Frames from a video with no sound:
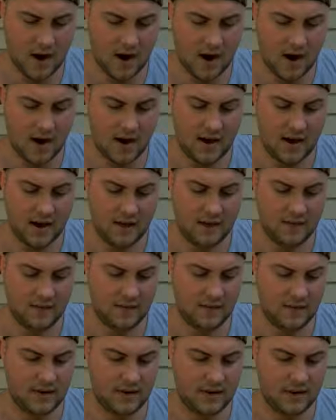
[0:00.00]

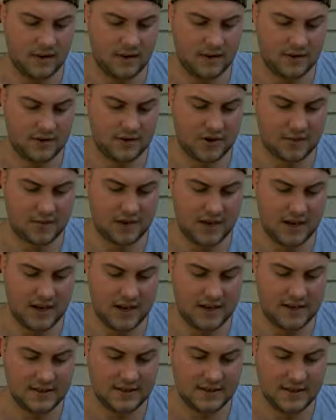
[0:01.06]
The description
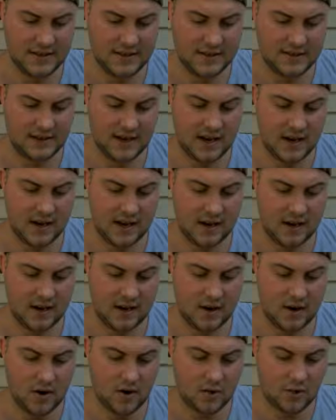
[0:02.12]
is it is a
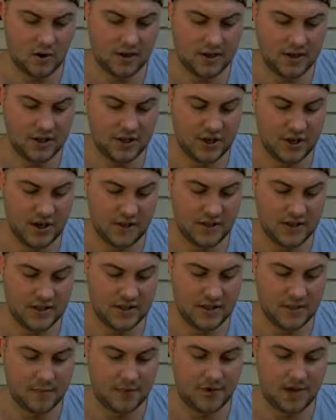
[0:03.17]
rendition of a
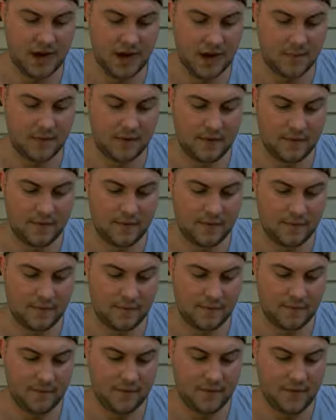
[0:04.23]
summertime
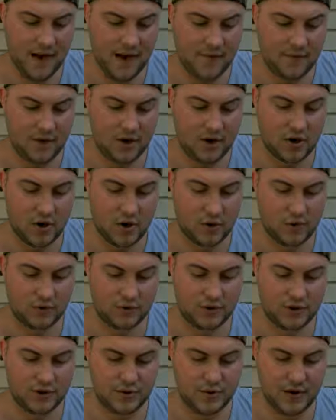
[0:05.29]
favorite cold
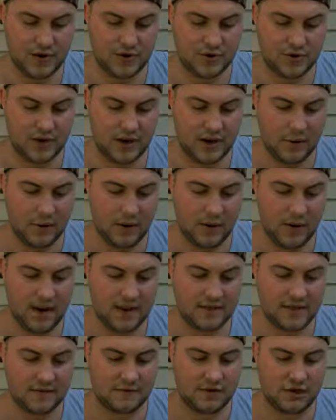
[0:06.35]
sweet treat with
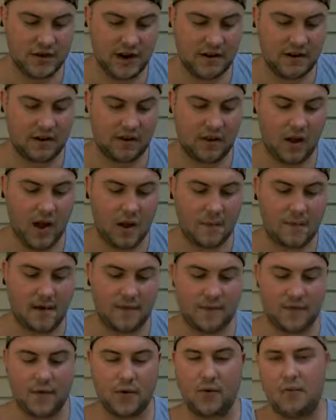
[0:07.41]
hints of cherry, lime, and
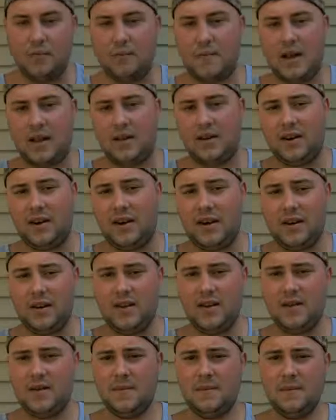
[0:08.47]
fruit melody.
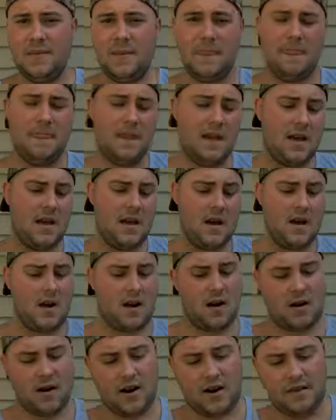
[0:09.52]

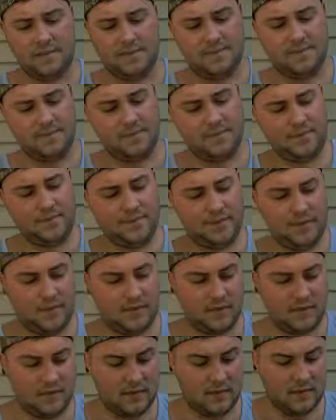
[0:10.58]
All right.
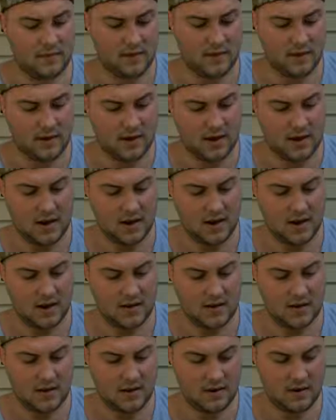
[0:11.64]

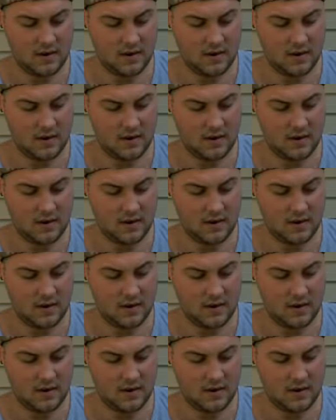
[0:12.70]
And